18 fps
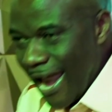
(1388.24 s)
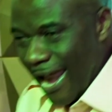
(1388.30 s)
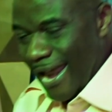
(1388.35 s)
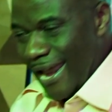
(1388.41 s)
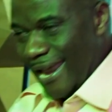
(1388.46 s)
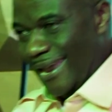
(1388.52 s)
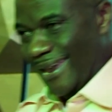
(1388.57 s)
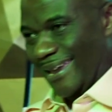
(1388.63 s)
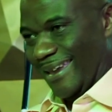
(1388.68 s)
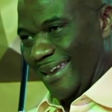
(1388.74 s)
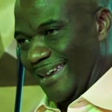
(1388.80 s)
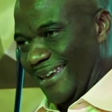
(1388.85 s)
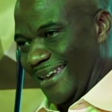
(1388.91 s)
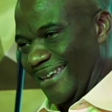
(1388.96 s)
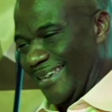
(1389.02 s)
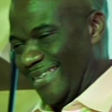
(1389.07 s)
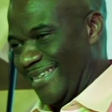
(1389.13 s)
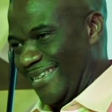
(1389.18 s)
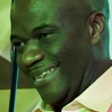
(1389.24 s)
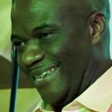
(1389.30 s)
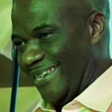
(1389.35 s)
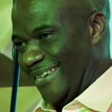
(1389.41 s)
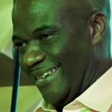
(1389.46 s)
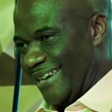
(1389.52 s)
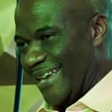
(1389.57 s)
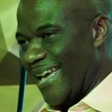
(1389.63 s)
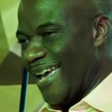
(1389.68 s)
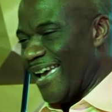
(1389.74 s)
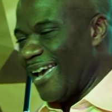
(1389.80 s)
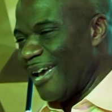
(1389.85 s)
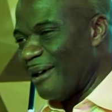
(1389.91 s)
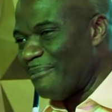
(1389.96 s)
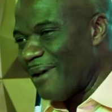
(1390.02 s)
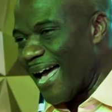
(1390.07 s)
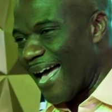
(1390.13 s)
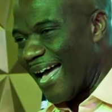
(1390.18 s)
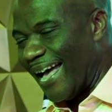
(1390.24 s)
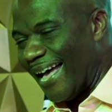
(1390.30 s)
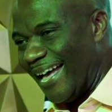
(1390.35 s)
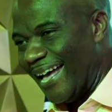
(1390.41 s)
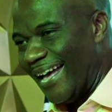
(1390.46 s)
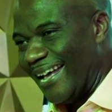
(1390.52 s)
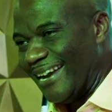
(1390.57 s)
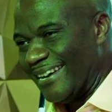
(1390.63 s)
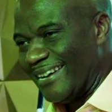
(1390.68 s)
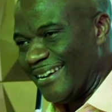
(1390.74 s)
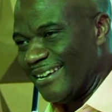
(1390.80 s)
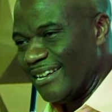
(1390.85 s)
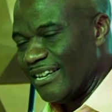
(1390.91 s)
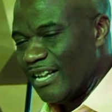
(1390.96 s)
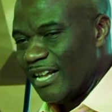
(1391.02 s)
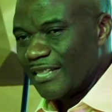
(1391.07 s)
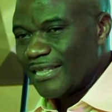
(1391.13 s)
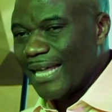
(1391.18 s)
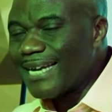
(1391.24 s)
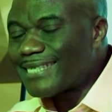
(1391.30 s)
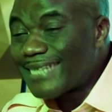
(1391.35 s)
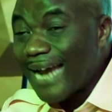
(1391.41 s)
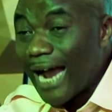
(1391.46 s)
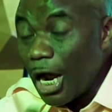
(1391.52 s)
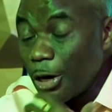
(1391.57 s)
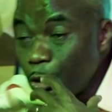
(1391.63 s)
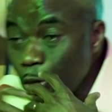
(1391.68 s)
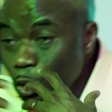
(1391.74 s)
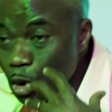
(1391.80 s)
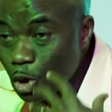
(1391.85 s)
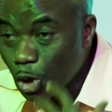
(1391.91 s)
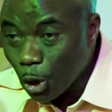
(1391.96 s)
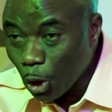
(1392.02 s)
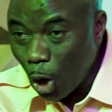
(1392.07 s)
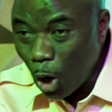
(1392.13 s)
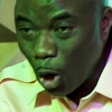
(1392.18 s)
there. Amen. That's how you